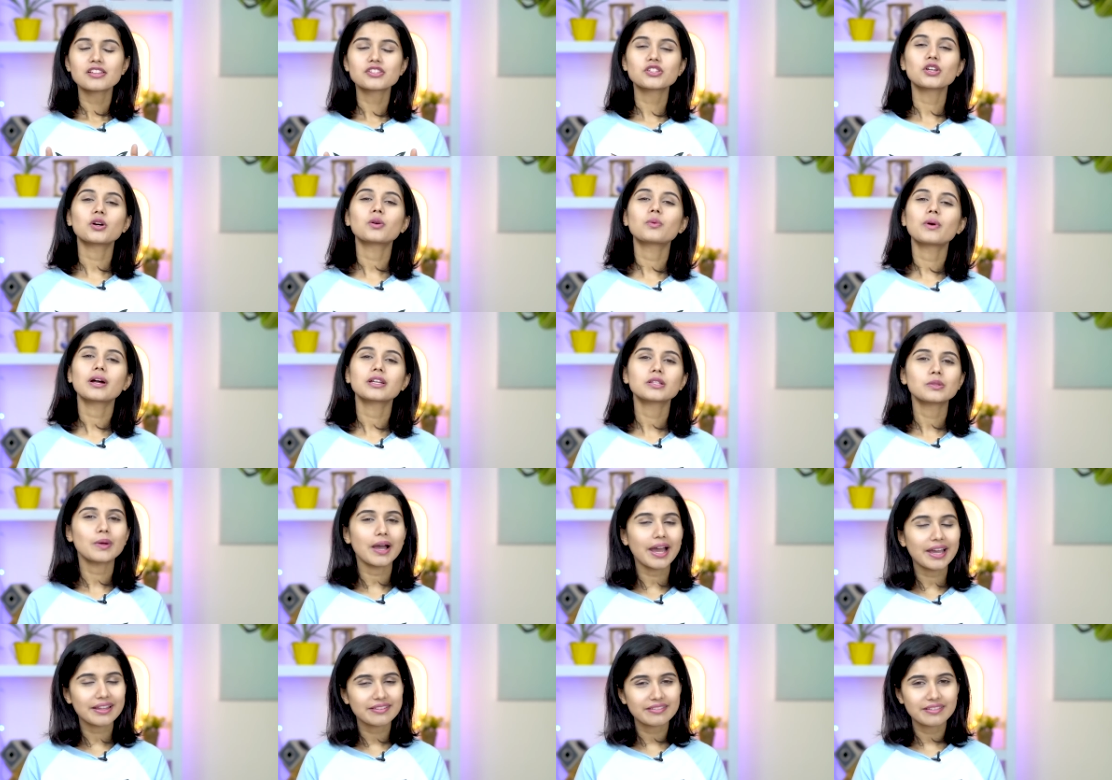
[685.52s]
So what do
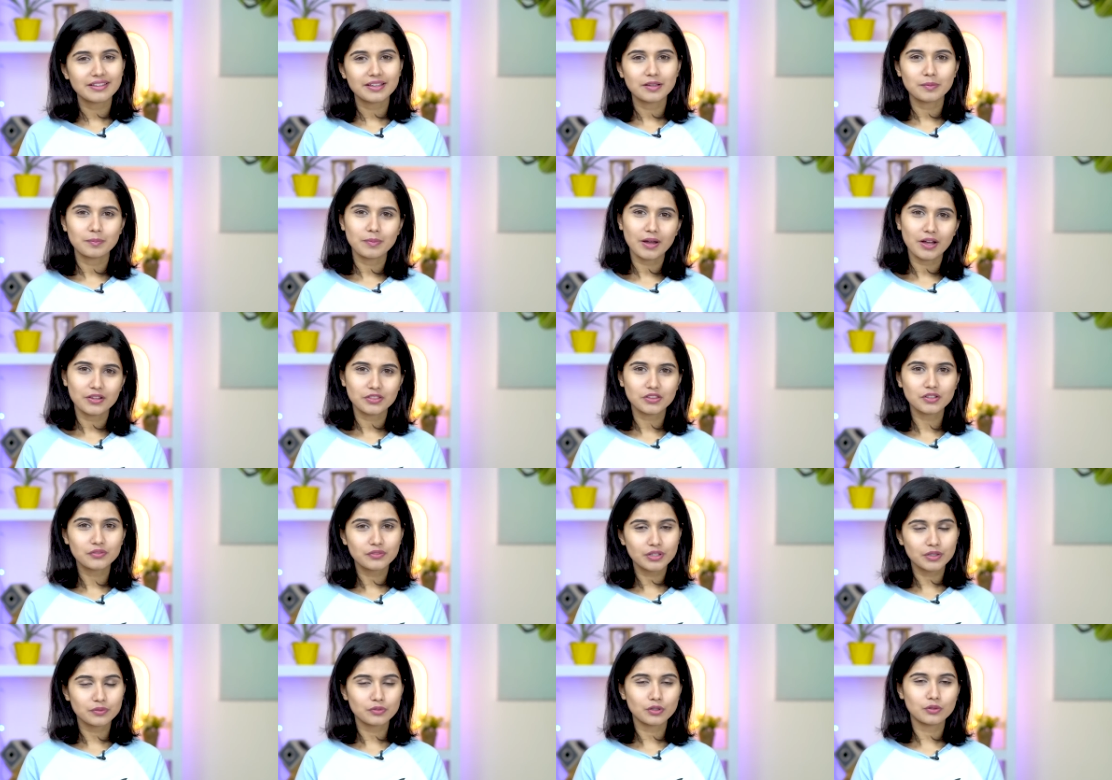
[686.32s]
I think about the
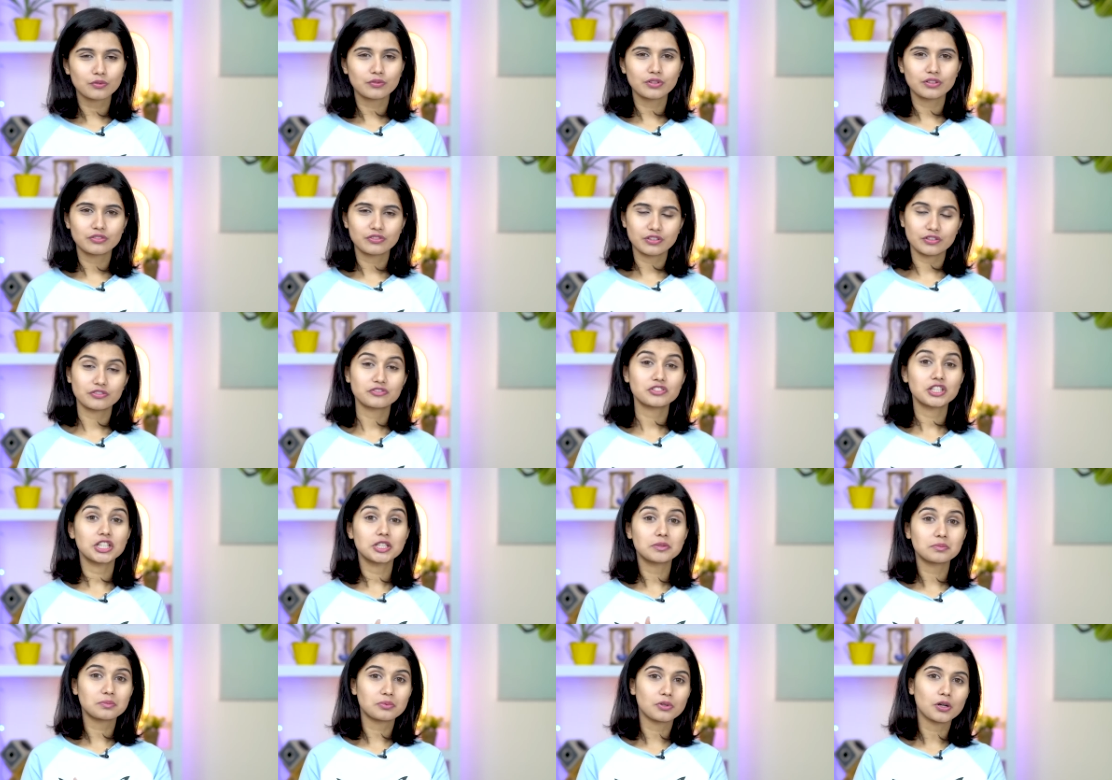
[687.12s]
Vivo
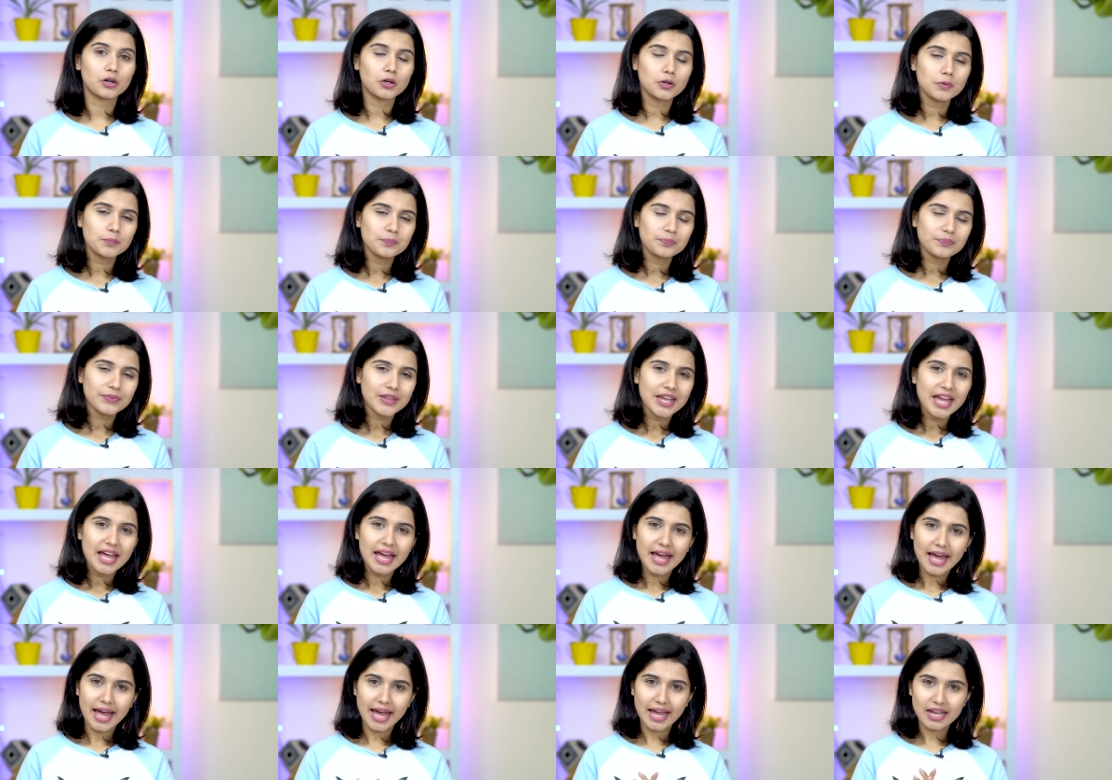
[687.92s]
V15 Pro?
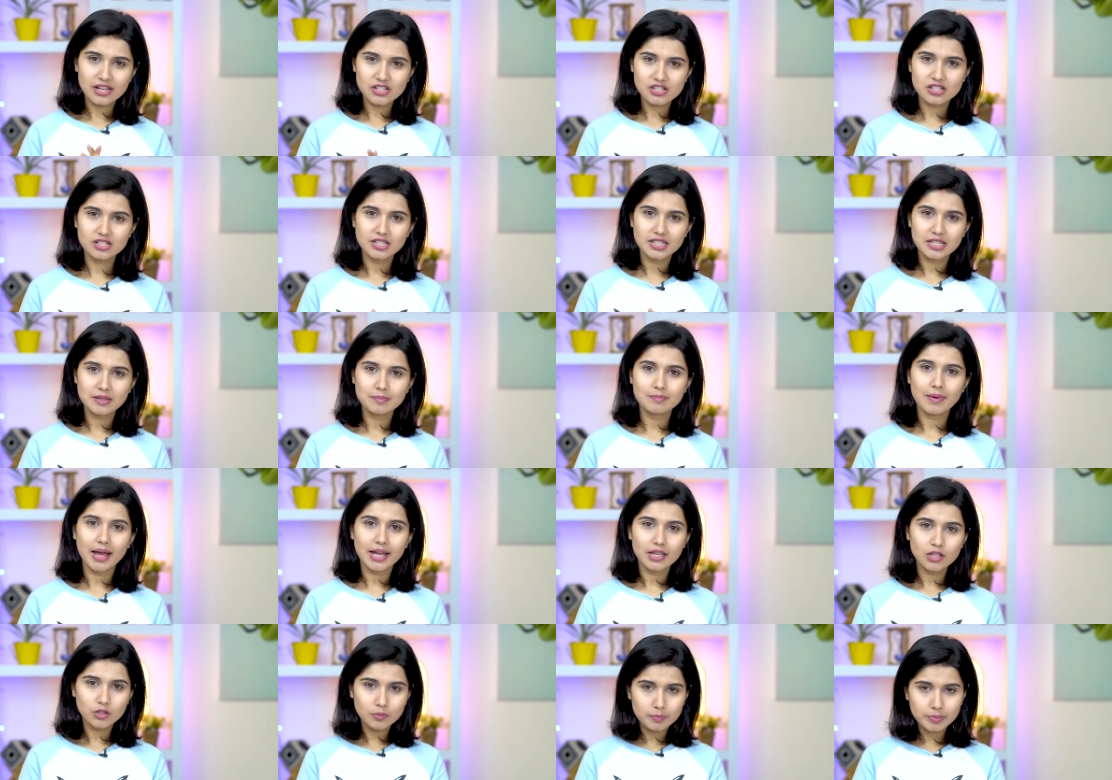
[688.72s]
Actually,
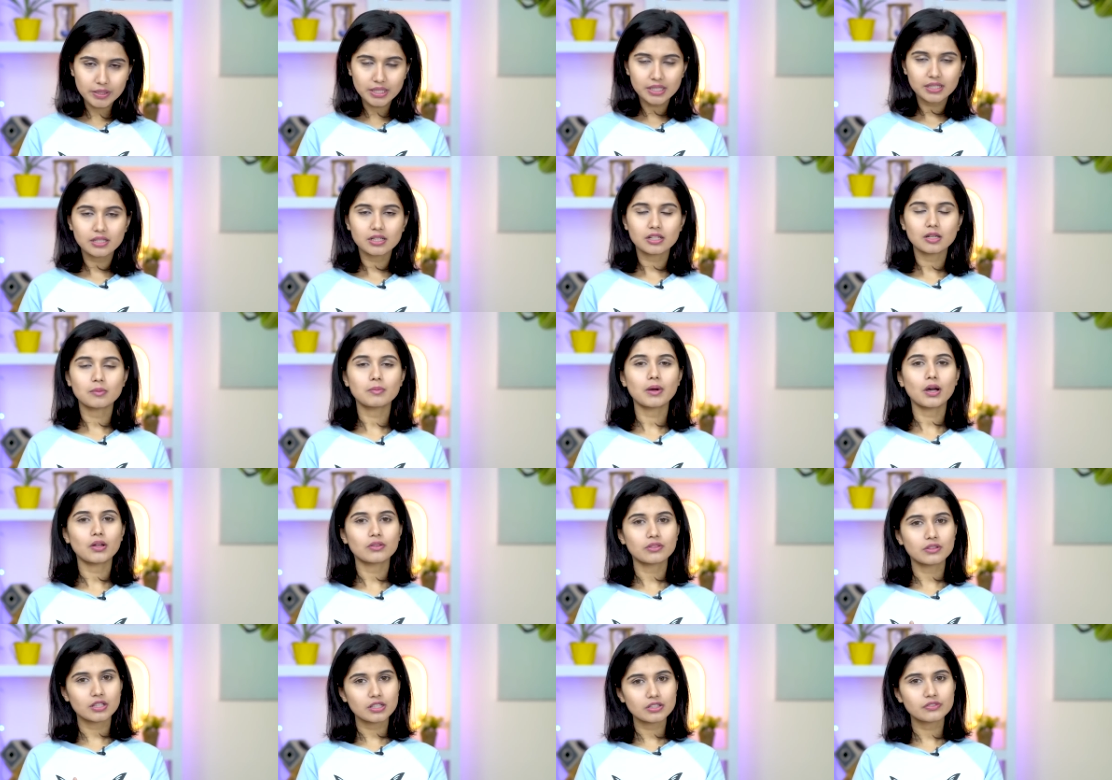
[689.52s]
my opinion
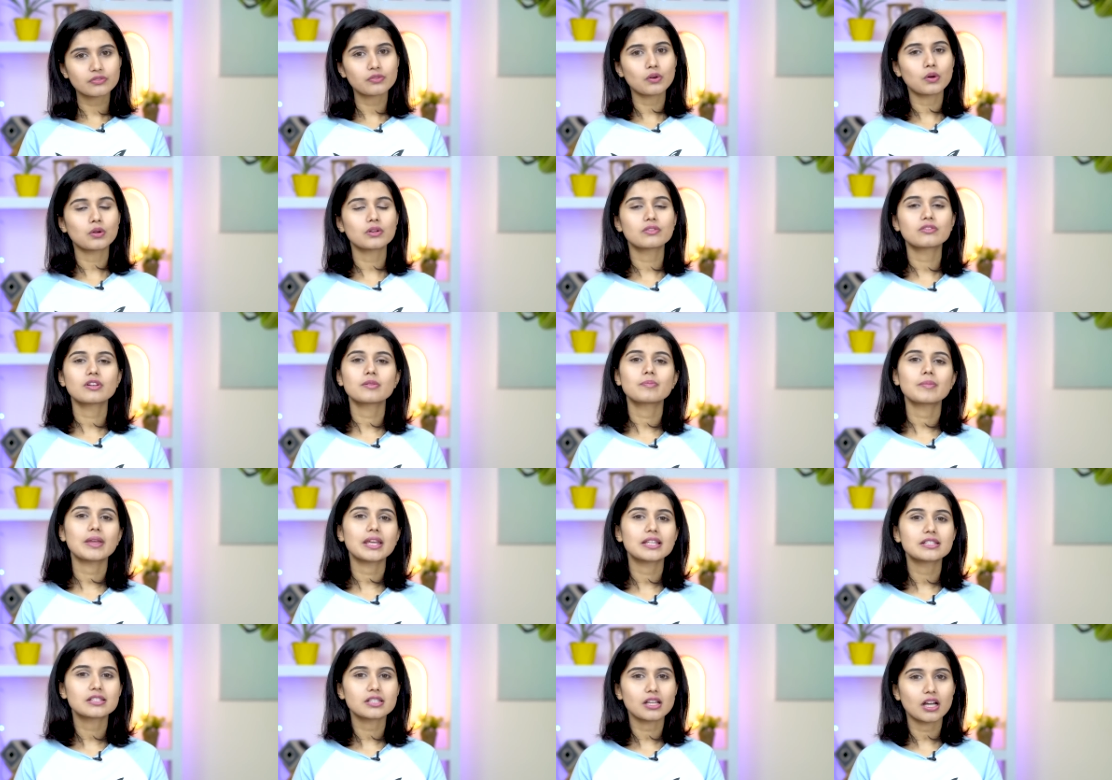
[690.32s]
about this phone
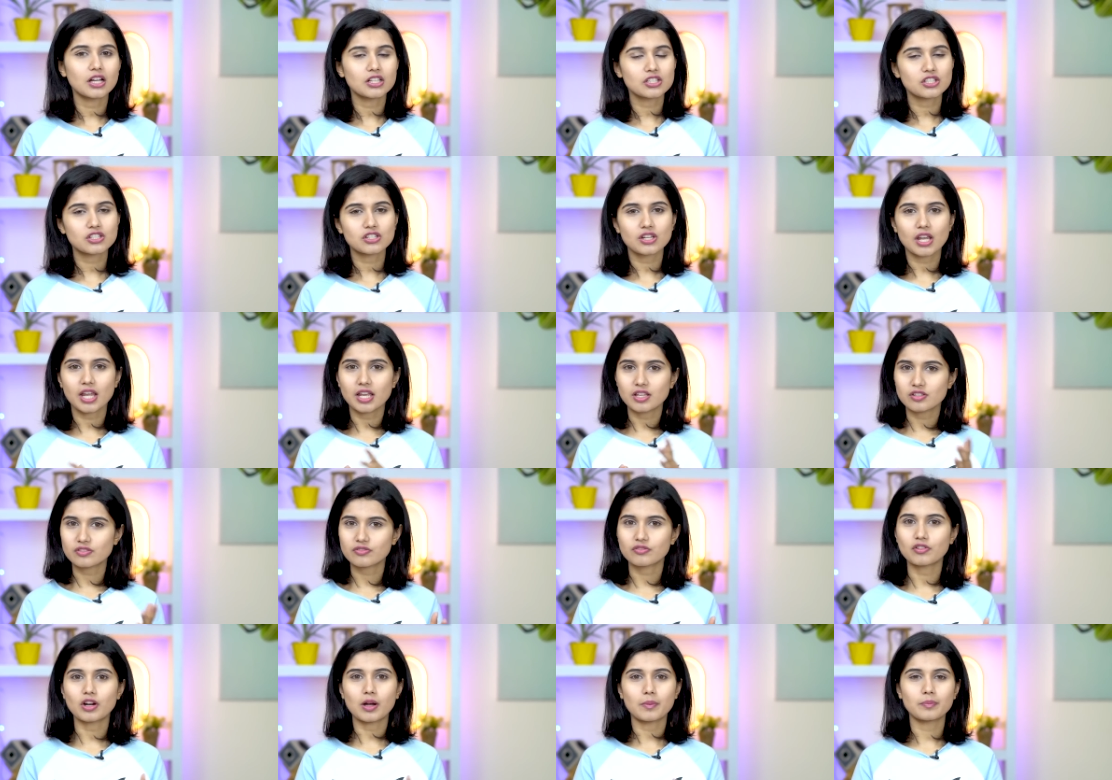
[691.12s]
remains
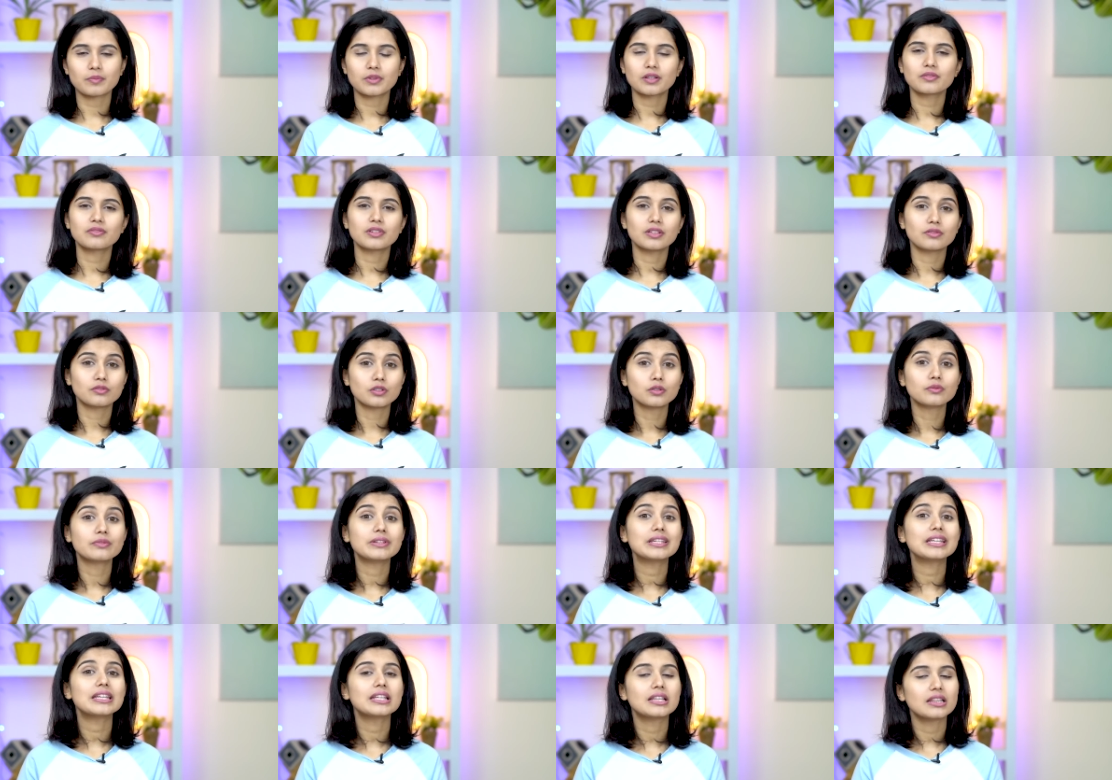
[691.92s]
unchanged from the Vivo
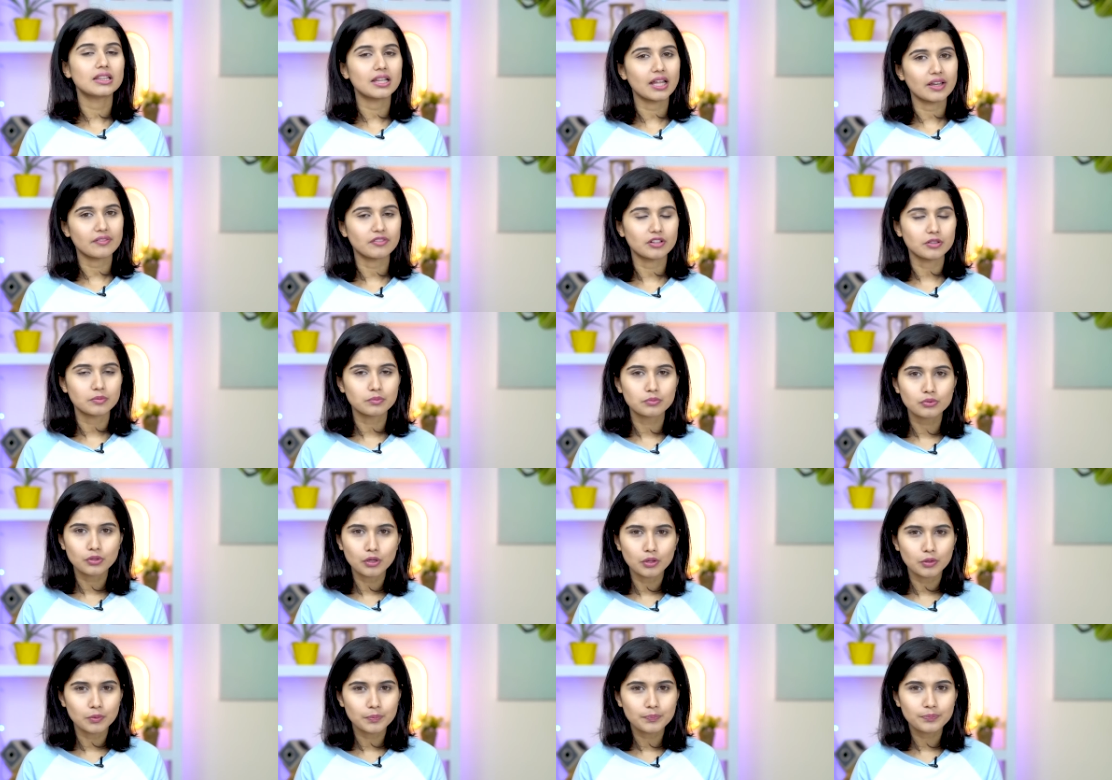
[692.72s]
V11
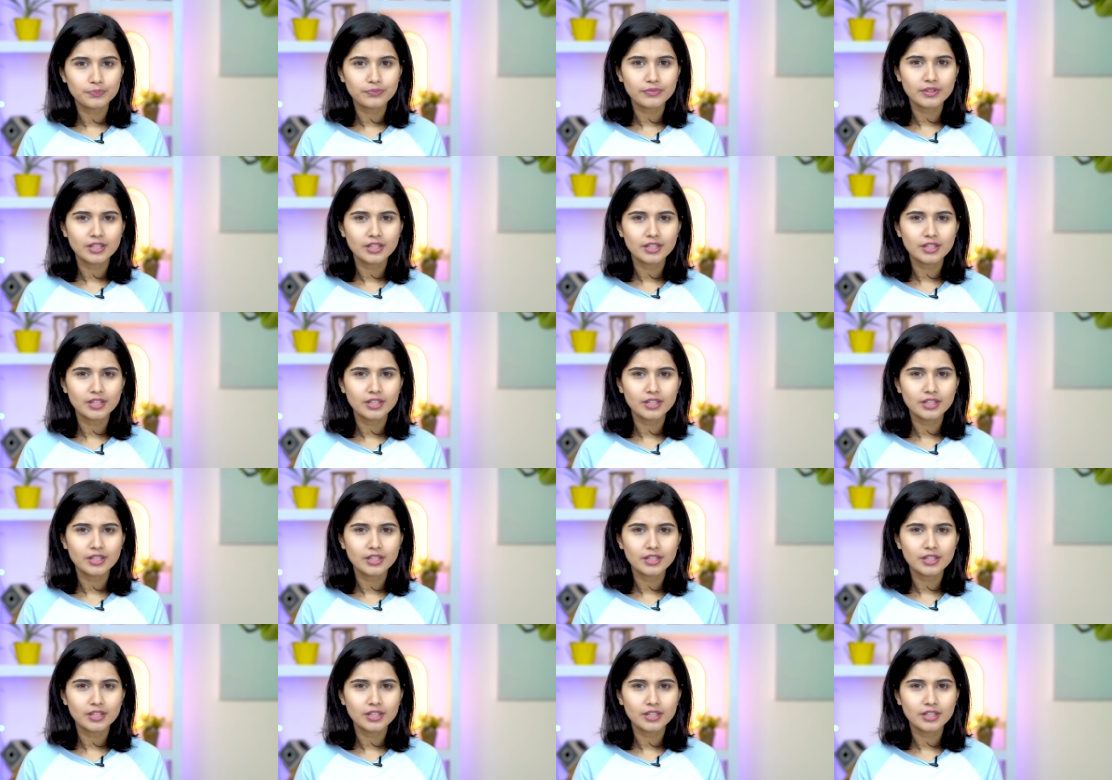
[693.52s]
Pro.